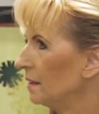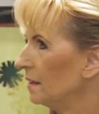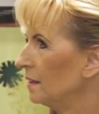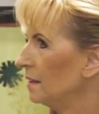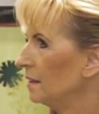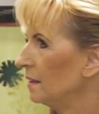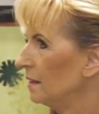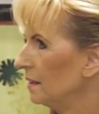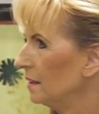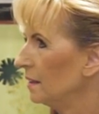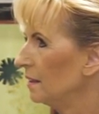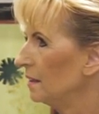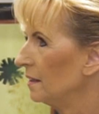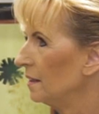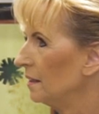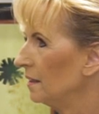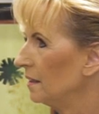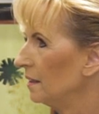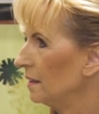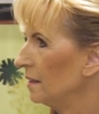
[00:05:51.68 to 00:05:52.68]

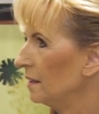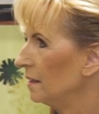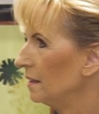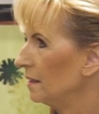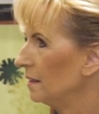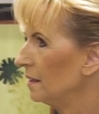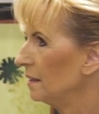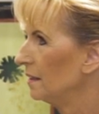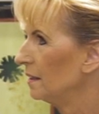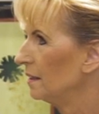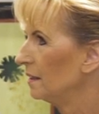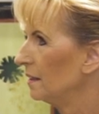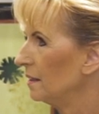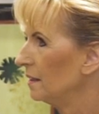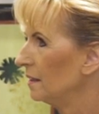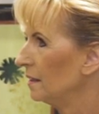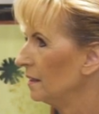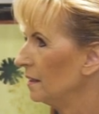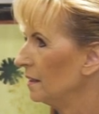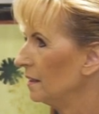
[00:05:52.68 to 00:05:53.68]

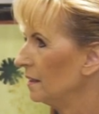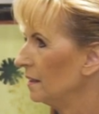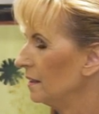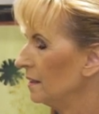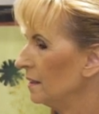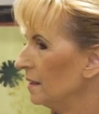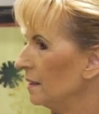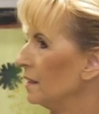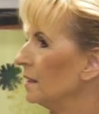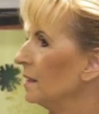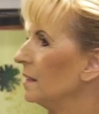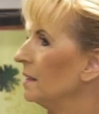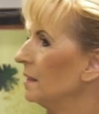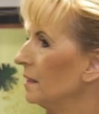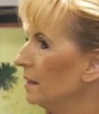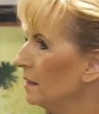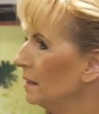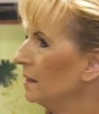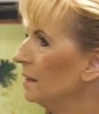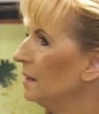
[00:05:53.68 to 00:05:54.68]

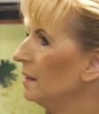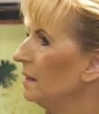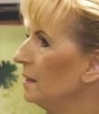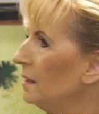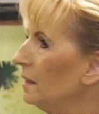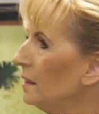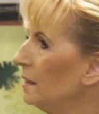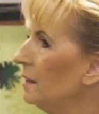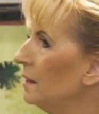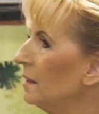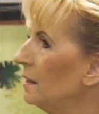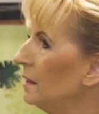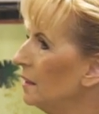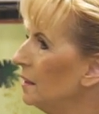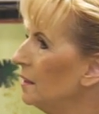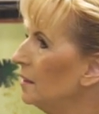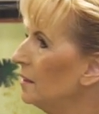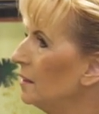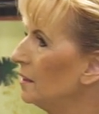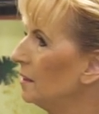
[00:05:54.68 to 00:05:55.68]

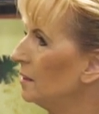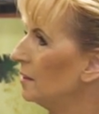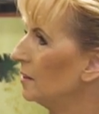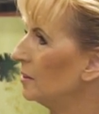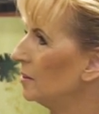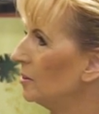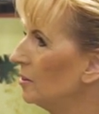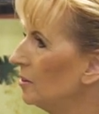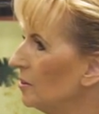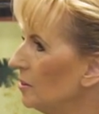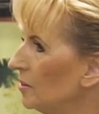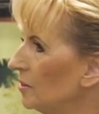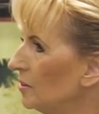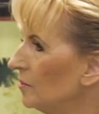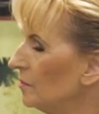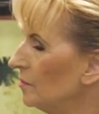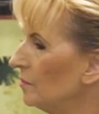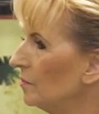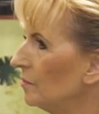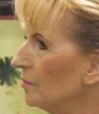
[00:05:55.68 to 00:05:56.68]

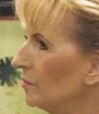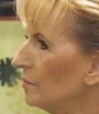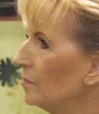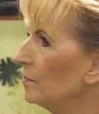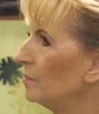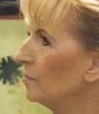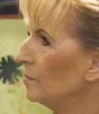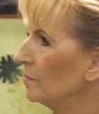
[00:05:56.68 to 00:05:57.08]
(silent)